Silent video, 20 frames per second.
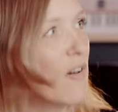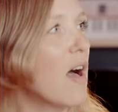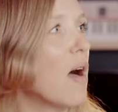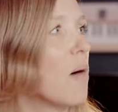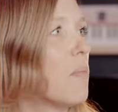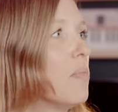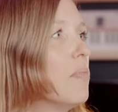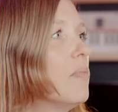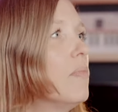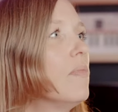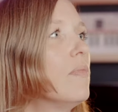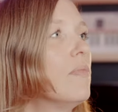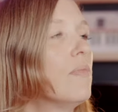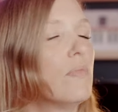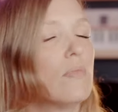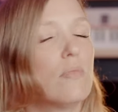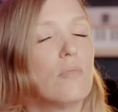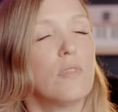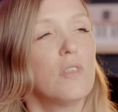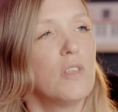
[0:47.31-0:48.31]
up.
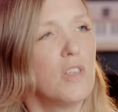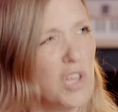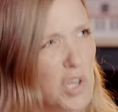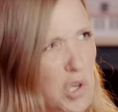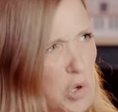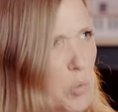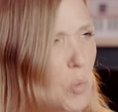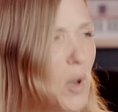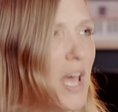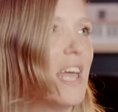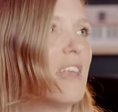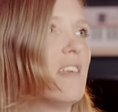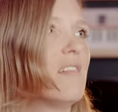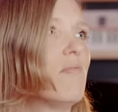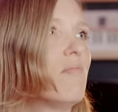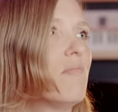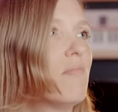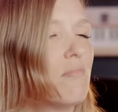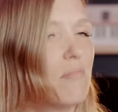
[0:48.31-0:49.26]
You win.